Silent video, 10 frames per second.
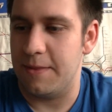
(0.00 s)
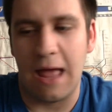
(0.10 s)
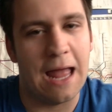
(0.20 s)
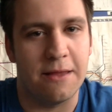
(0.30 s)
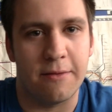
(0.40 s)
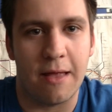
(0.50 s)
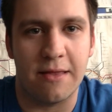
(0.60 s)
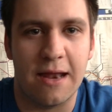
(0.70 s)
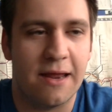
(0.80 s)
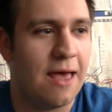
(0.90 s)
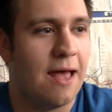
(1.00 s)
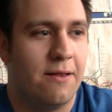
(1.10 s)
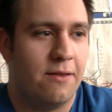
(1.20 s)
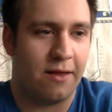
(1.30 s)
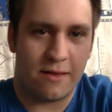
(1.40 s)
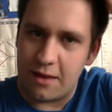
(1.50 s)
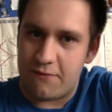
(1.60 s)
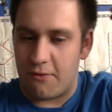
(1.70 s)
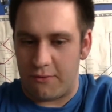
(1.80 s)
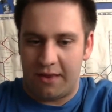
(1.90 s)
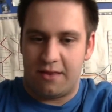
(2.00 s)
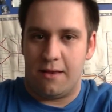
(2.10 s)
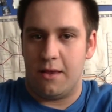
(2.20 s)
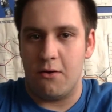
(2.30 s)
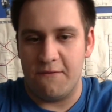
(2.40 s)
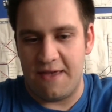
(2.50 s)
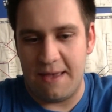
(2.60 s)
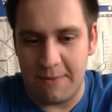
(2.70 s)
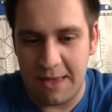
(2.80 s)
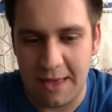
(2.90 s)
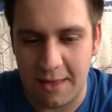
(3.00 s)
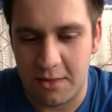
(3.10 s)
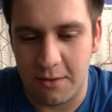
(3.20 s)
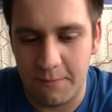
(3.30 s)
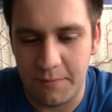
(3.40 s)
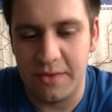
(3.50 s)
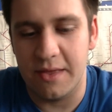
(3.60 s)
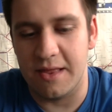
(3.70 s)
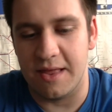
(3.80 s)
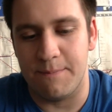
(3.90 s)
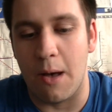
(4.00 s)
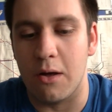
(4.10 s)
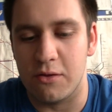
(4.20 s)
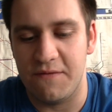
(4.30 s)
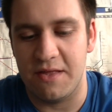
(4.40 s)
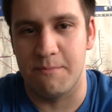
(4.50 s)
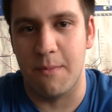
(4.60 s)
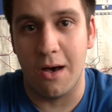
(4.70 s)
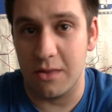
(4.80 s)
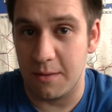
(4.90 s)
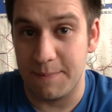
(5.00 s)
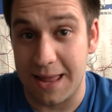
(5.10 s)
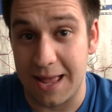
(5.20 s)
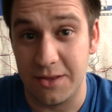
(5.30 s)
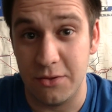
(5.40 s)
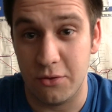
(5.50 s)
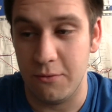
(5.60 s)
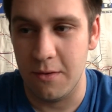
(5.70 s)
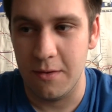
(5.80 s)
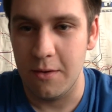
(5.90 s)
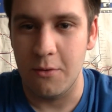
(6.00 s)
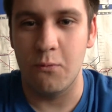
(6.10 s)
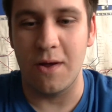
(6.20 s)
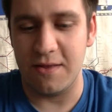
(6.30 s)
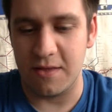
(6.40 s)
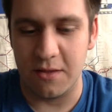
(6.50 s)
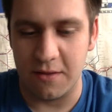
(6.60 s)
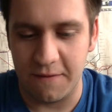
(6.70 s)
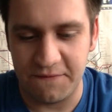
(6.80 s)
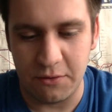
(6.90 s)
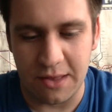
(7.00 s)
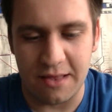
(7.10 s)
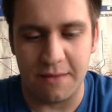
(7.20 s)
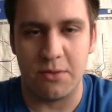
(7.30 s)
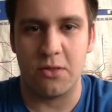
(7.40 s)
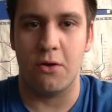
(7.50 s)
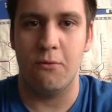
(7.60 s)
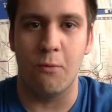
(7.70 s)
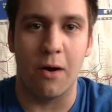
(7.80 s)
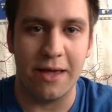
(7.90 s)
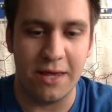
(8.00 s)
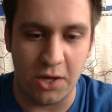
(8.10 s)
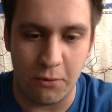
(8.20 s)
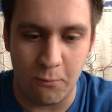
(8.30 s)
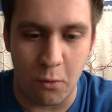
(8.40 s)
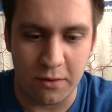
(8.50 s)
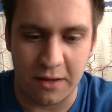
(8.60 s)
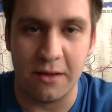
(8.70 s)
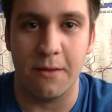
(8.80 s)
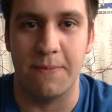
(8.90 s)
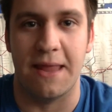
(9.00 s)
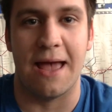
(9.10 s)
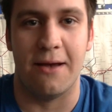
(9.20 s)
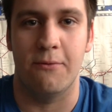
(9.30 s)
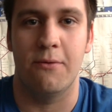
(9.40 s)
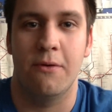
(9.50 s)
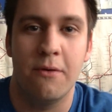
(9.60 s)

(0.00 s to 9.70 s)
And then again, the authorities didn't go for him here, so is it part of his master plan to wait a few days? If so, why are you wanting them now?